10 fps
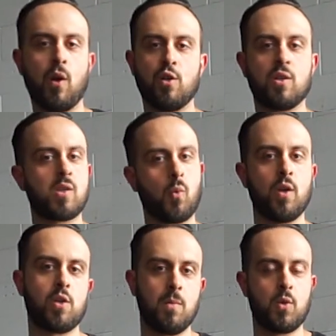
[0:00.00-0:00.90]
you can just
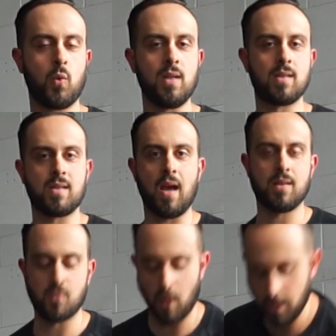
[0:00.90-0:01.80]
switch in between
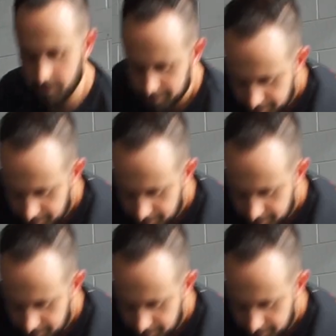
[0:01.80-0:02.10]
sets, right?